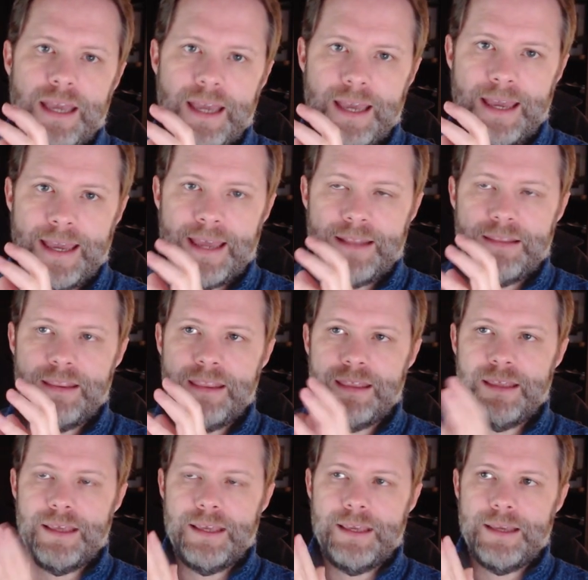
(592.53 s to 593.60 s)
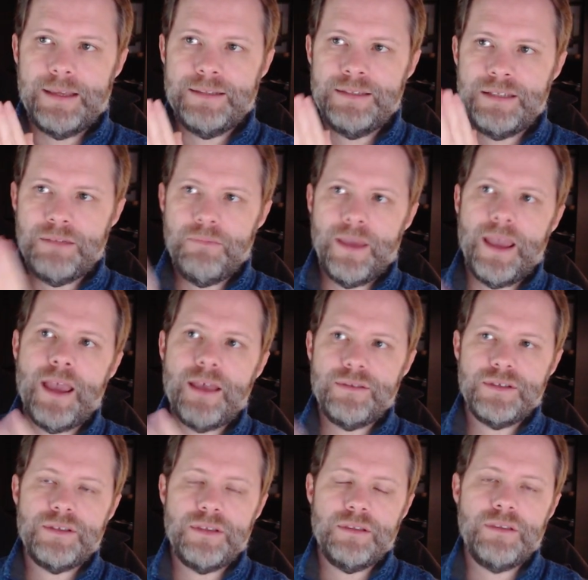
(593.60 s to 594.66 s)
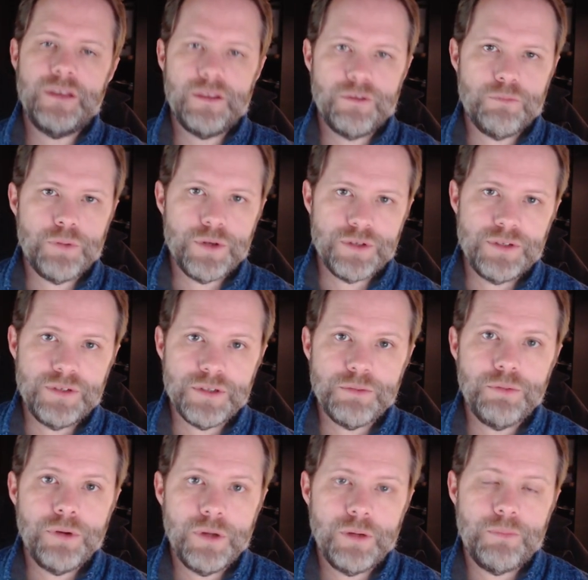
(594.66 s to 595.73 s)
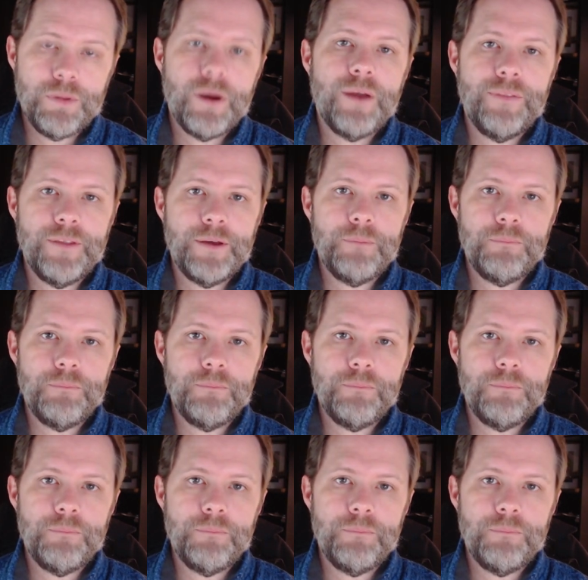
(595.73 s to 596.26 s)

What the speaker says: and the demands that the other person has put upon them.